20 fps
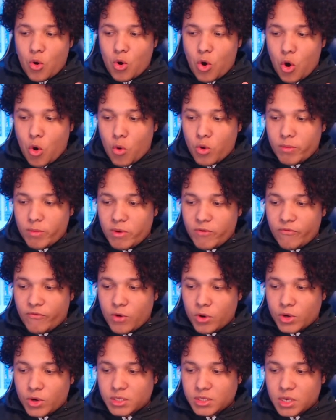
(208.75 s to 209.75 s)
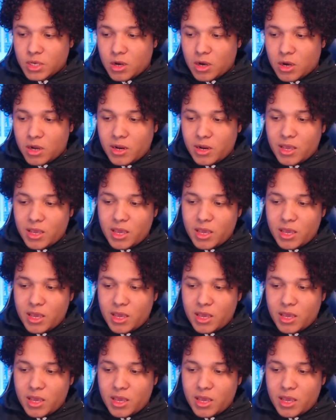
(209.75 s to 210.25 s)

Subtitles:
all we've been focusing on